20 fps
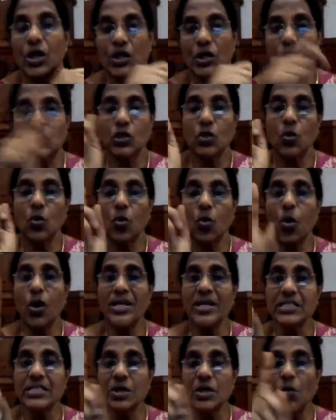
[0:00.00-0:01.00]
So who
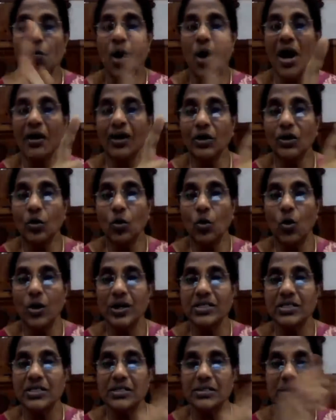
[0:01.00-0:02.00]
is the one who
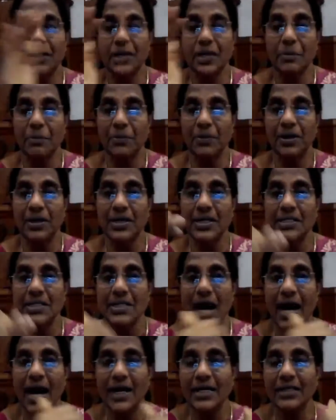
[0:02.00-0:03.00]
is
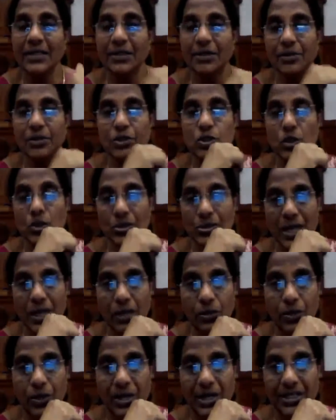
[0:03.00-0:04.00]
deciding the resource
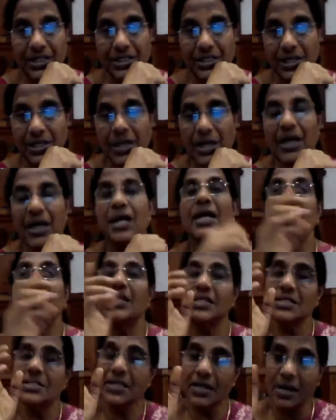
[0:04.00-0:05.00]
allocation?
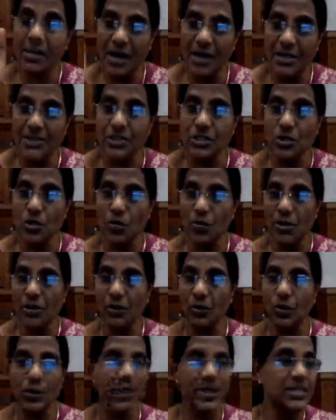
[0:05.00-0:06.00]
It is a consumer
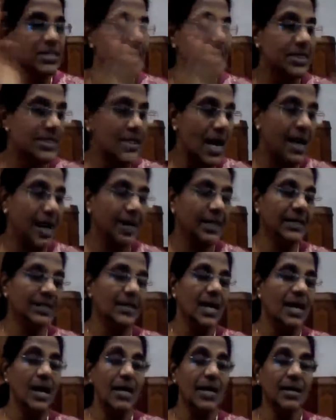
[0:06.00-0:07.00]
who is deciding
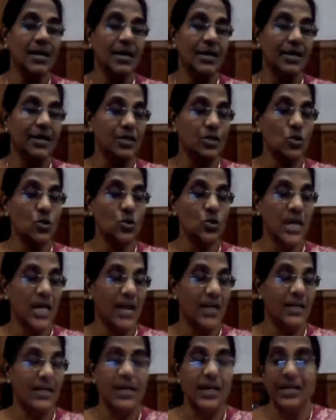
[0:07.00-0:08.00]
the resource
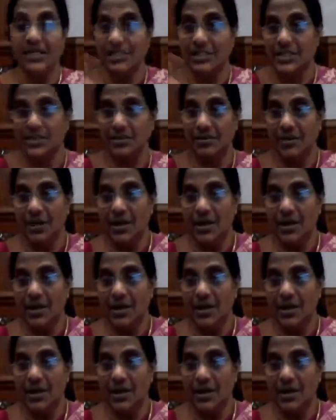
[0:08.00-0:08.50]
allocation.